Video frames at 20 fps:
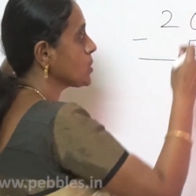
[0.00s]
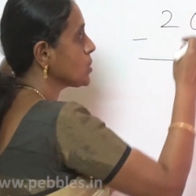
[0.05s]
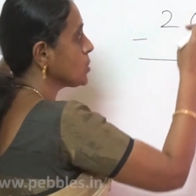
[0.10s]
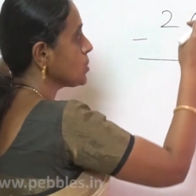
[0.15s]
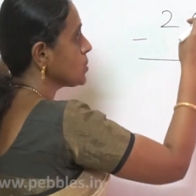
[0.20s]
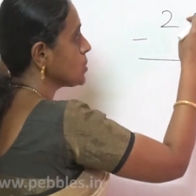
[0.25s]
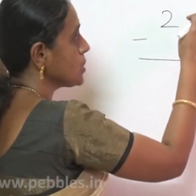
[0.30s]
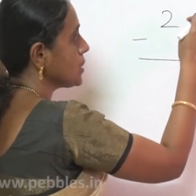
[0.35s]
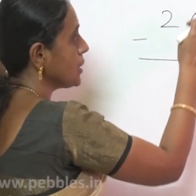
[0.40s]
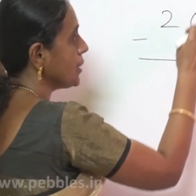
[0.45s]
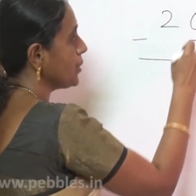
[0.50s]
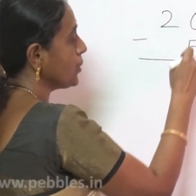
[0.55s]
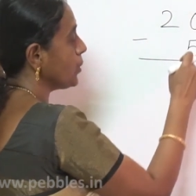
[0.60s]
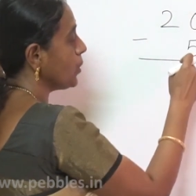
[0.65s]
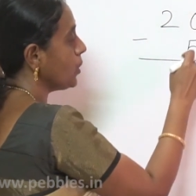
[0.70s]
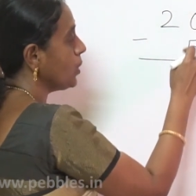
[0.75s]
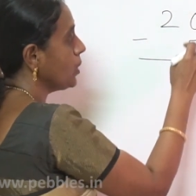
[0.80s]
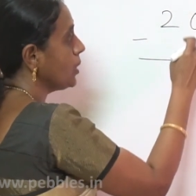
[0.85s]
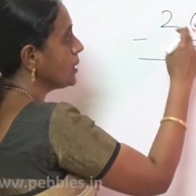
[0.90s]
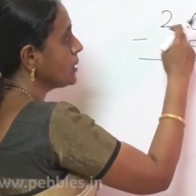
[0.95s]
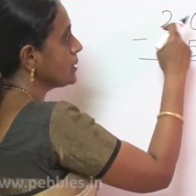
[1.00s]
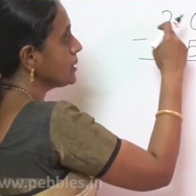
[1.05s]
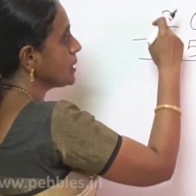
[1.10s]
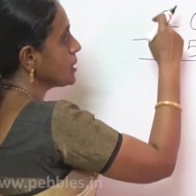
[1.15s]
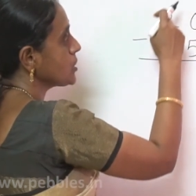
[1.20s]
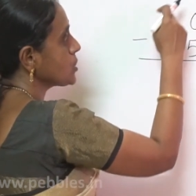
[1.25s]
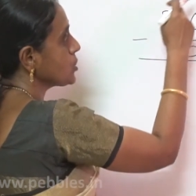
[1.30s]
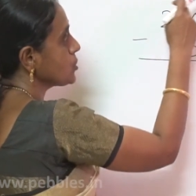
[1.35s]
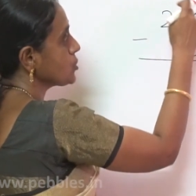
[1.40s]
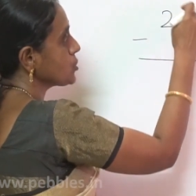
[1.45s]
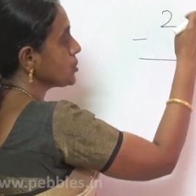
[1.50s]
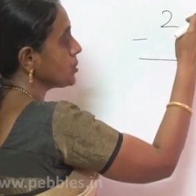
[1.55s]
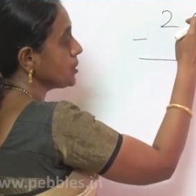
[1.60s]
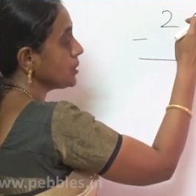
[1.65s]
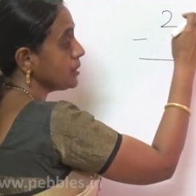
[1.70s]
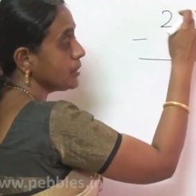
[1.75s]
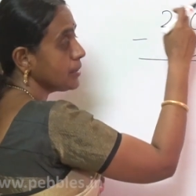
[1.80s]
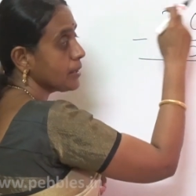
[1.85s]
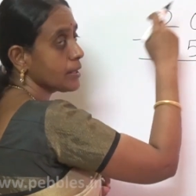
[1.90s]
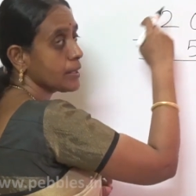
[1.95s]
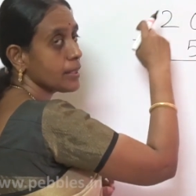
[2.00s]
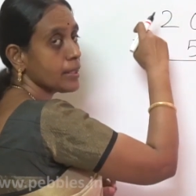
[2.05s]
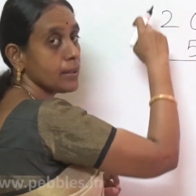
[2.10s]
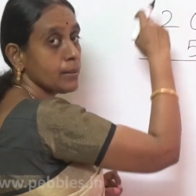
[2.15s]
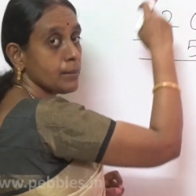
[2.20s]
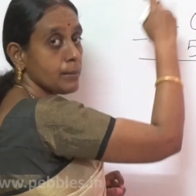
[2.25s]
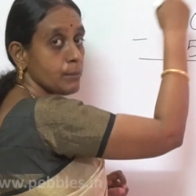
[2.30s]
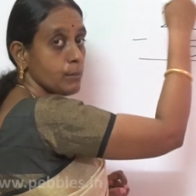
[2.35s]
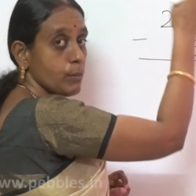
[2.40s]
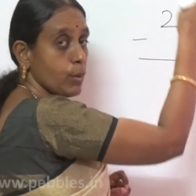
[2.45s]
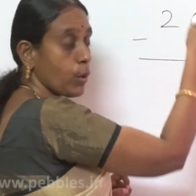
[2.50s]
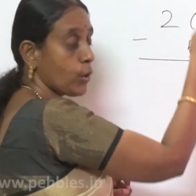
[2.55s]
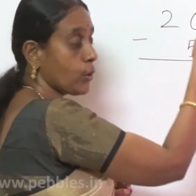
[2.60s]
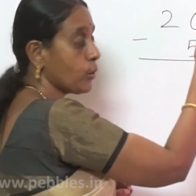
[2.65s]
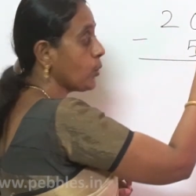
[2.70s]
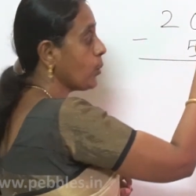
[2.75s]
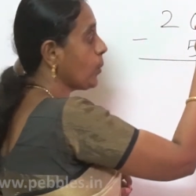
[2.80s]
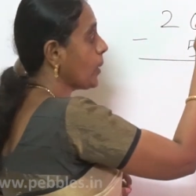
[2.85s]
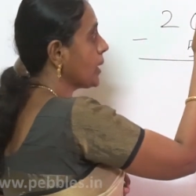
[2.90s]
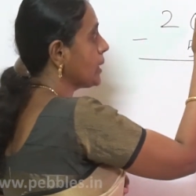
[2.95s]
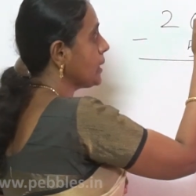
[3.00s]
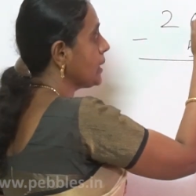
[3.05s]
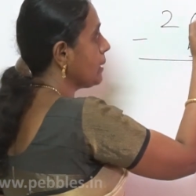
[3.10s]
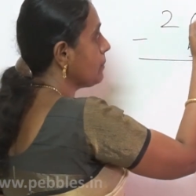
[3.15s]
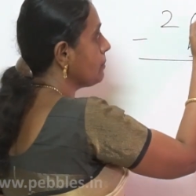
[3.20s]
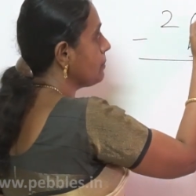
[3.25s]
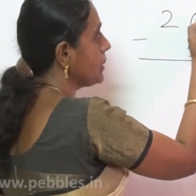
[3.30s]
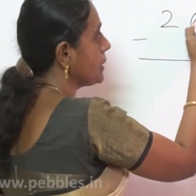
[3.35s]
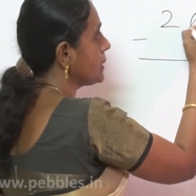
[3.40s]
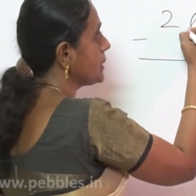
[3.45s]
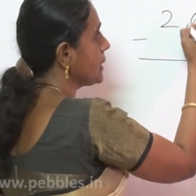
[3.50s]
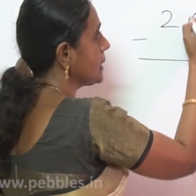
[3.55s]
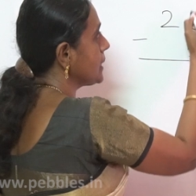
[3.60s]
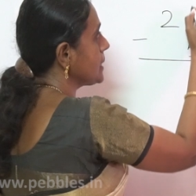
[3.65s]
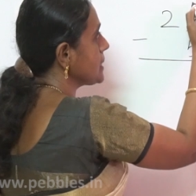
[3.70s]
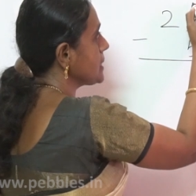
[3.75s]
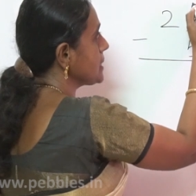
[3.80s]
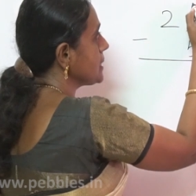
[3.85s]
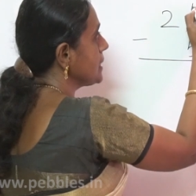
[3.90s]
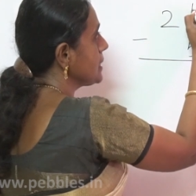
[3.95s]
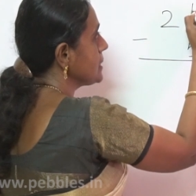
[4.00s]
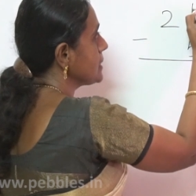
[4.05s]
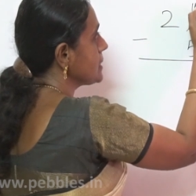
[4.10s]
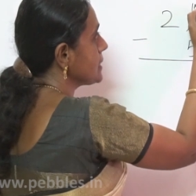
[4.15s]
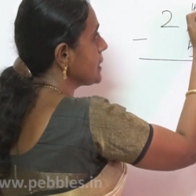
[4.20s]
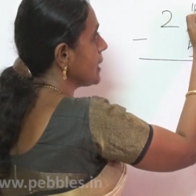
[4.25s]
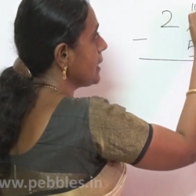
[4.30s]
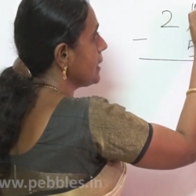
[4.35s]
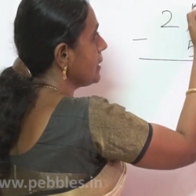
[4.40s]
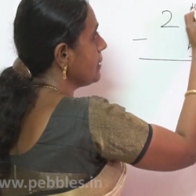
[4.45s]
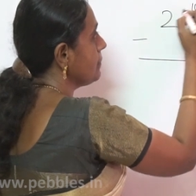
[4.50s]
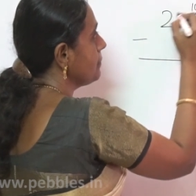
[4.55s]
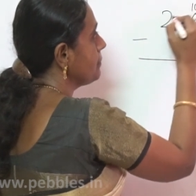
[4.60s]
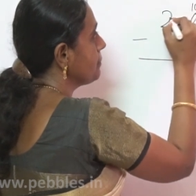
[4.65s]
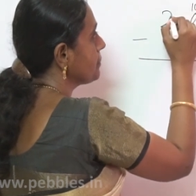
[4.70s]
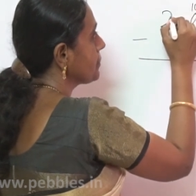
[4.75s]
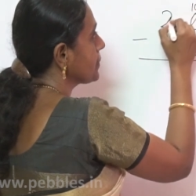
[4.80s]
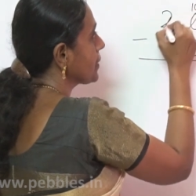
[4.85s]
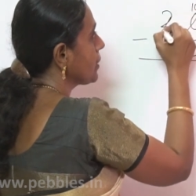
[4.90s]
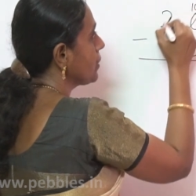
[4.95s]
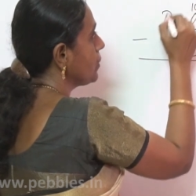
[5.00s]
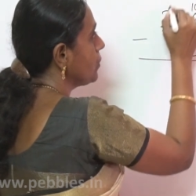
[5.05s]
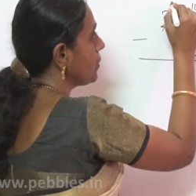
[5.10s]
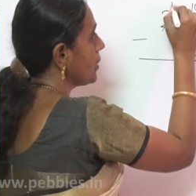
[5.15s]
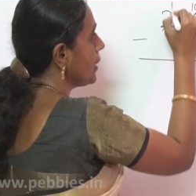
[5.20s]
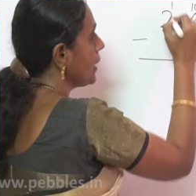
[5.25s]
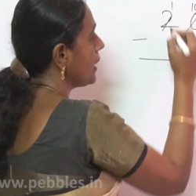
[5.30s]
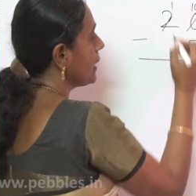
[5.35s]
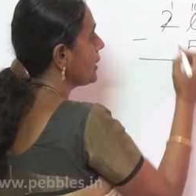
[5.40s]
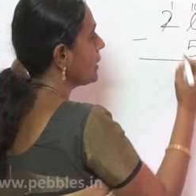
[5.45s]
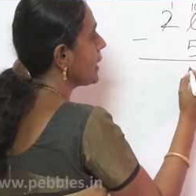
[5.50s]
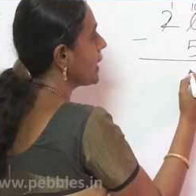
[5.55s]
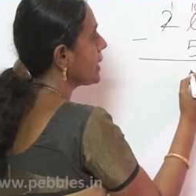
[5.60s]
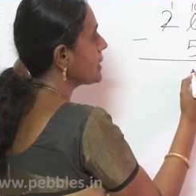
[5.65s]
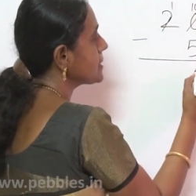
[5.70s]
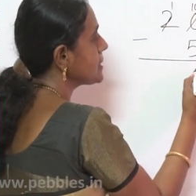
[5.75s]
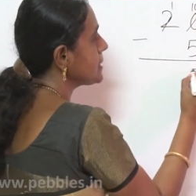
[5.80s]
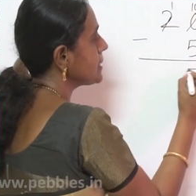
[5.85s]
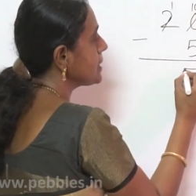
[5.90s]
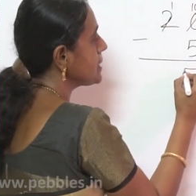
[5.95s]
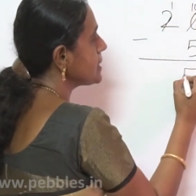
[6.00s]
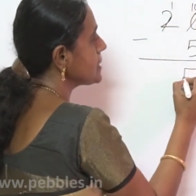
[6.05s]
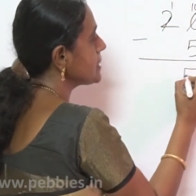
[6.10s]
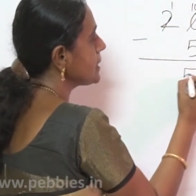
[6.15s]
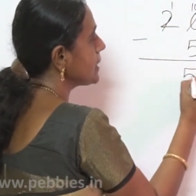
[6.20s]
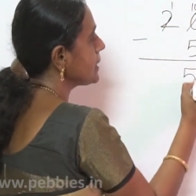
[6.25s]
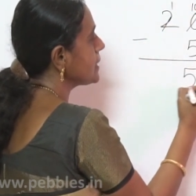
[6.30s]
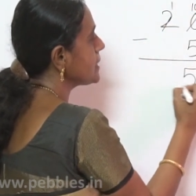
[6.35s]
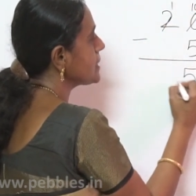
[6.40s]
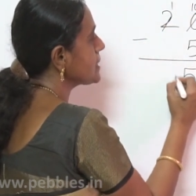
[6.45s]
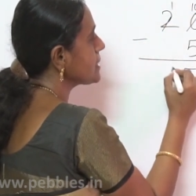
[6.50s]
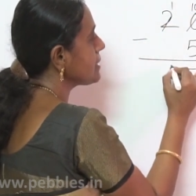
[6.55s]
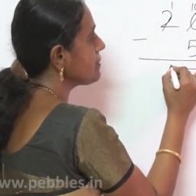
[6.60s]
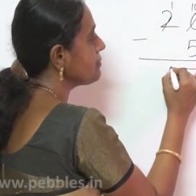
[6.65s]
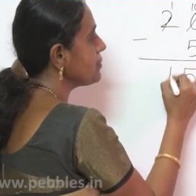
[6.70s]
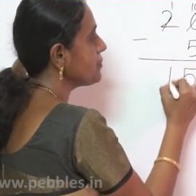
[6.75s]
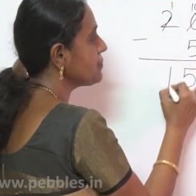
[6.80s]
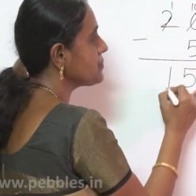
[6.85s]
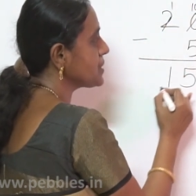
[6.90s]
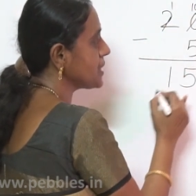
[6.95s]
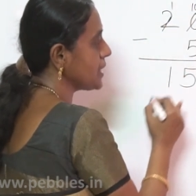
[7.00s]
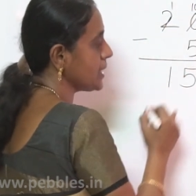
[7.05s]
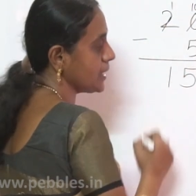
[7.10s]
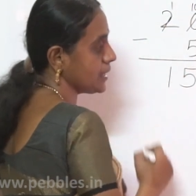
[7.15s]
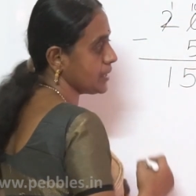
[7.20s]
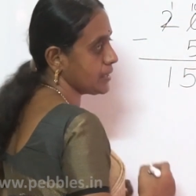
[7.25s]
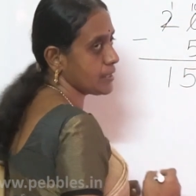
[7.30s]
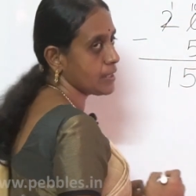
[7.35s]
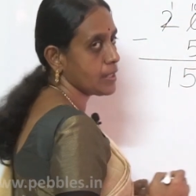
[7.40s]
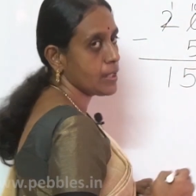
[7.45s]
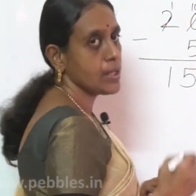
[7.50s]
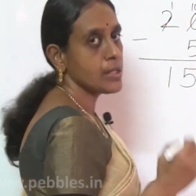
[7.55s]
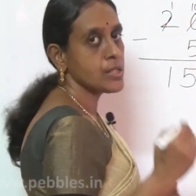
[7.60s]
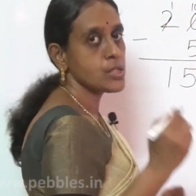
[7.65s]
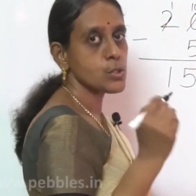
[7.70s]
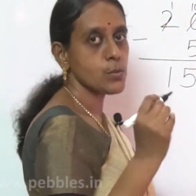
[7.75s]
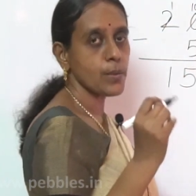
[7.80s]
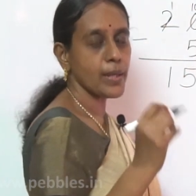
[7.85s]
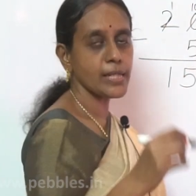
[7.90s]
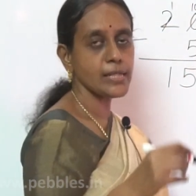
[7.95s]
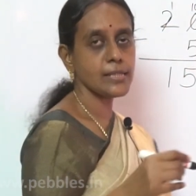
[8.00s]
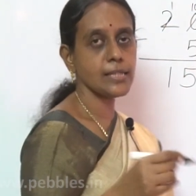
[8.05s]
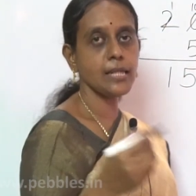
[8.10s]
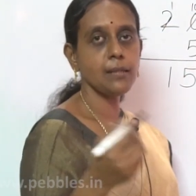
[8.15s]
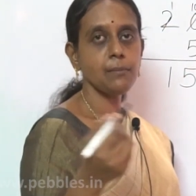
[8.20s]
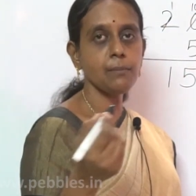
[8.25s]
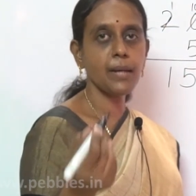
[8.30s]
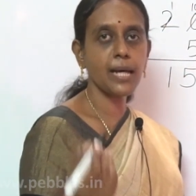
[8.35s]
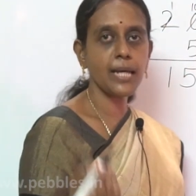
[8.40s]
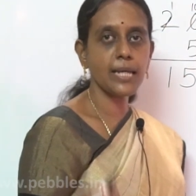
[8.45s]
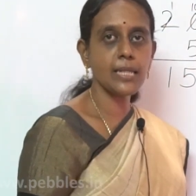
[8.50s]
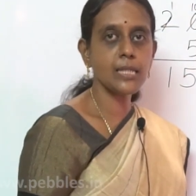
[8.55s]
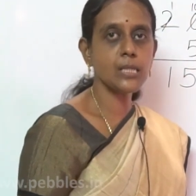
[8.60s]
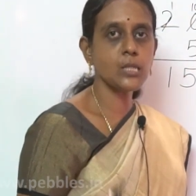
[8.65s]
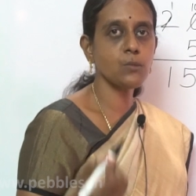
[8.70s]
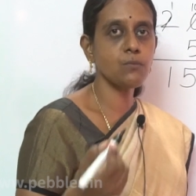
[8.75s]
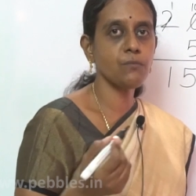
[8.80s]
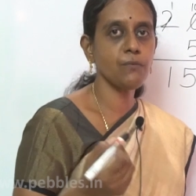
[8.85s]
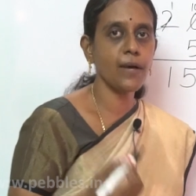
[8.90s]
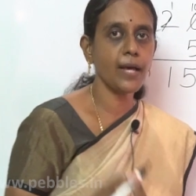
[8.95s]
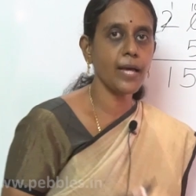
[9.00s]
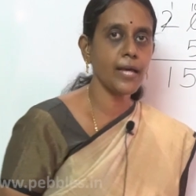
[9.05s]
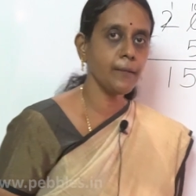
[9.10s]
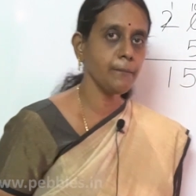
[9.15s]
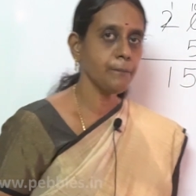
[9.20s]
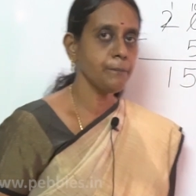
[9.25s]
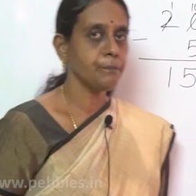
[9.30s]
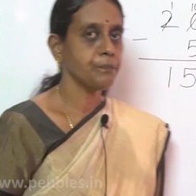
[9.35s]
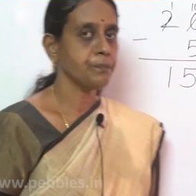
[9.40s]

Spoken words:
So 0, that is you should borrow one number, that is 10, okay, and answer is that is 15. 20 minus 5,